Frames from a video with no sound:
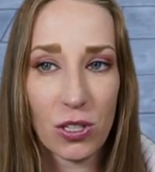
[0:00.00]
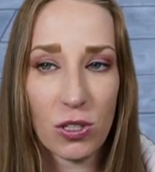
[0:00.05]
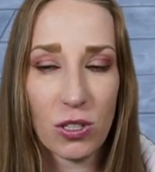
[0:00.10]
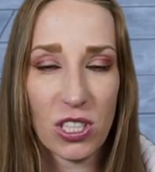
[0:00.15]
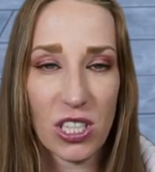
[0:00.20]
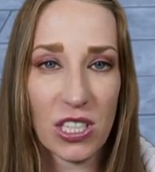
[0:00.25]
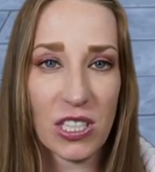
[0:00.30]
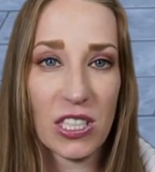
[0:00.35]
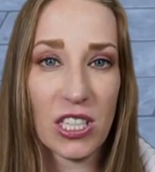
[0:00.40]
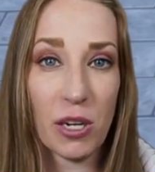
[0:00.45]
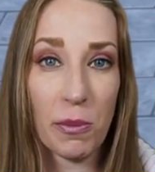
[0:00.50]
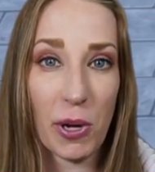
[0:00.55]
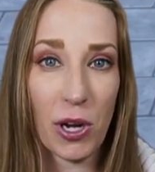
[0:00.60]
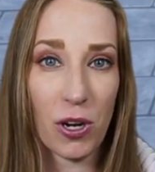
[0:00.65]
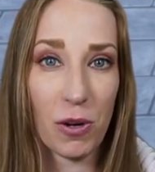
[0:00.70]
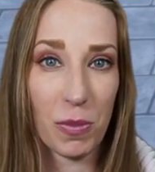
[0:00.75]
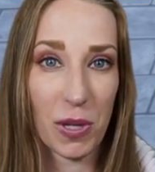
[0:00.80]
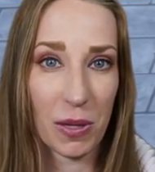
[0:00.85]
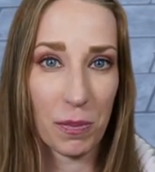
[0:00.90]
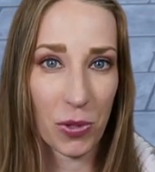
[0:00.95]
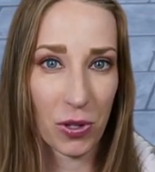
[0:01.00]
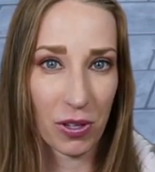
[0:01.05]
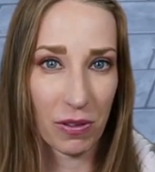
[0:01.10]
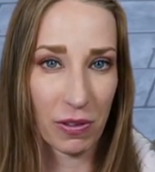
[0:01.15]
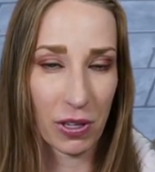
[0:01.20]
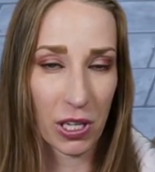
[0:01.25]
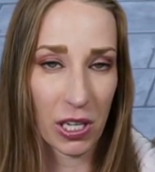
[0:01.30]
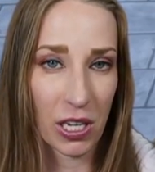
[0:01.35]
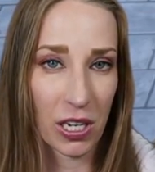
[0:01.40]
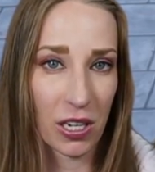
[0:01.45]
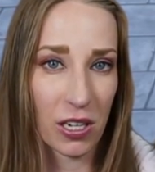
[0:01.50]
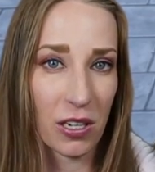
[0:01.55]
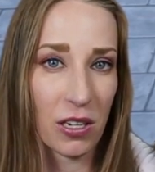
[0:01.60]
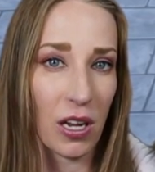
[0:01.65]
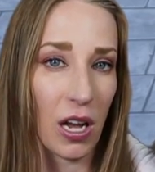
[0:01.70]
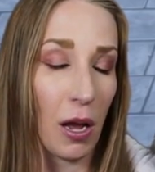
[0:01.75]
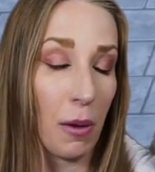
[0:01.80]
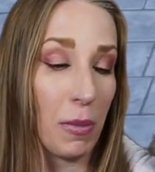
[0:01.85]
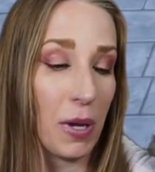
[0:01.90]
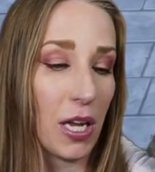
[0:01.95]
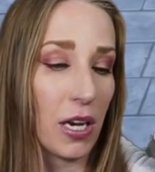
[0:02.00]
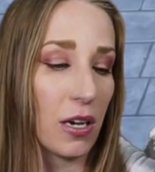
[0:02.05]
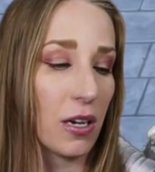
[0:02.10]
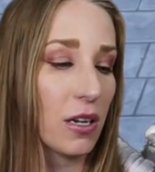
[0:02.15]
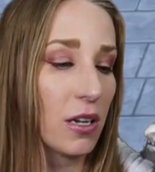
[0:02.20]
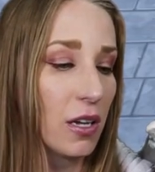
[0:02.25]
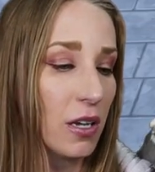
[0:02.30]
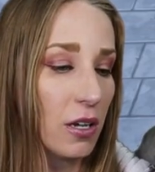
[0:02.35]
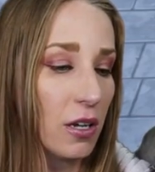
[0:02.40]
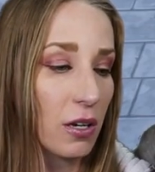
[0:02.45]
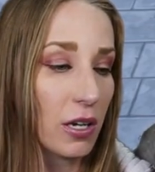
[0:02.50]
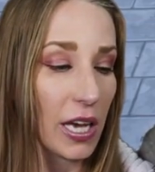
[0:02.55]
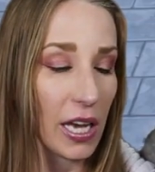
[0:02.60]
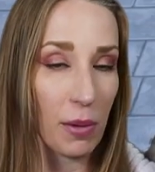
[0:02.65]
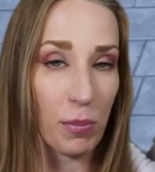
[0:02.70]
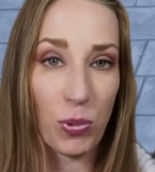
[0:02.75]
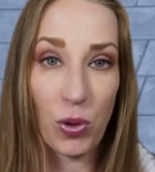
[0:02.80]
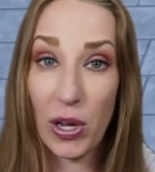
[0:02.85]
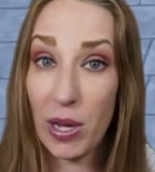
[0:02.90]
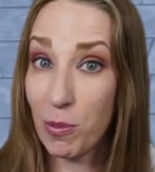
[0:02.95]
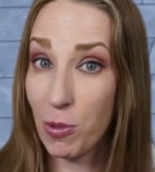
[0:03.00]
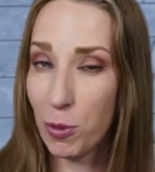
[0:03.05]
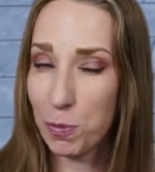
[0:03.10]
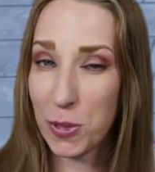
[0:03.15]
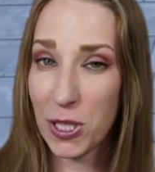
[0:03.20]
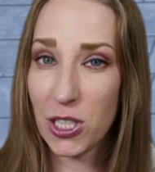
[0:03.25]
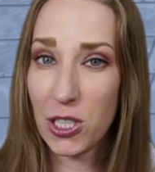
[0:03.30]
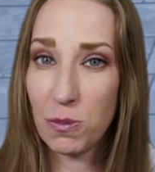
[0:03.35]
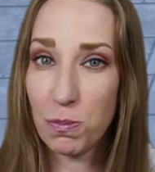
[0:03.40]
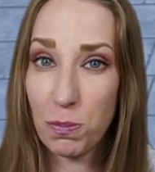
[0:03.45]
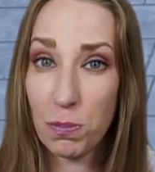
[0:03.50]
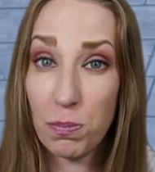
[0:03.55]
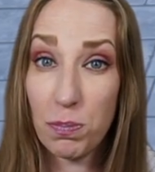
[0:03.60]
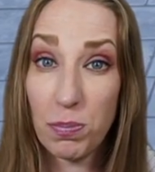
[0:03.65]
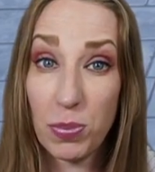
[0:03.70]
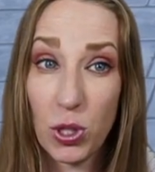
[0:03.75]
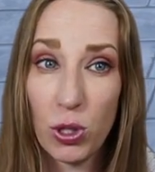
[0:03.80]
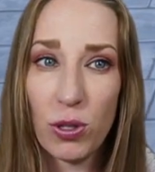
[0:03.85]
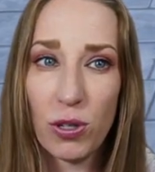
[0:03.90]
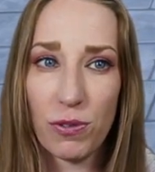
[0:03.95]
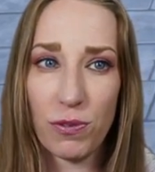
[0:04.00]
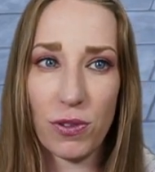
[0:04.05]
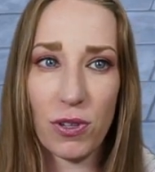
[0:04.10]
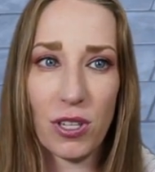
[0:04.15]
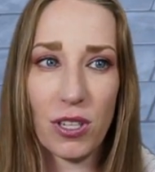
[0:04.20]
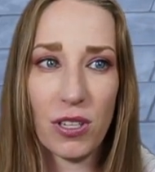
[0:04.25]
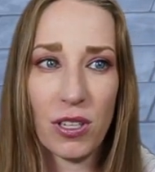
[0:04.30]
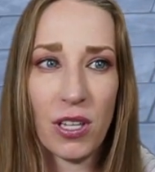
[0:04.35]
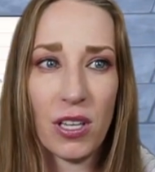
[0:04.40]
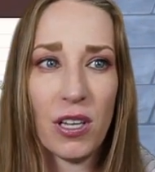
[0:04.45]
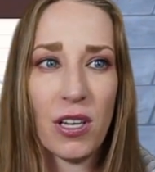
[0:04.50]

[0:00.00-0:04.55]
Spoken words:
Decent amount of people living here. I mean, can't blame them. It's beautiful.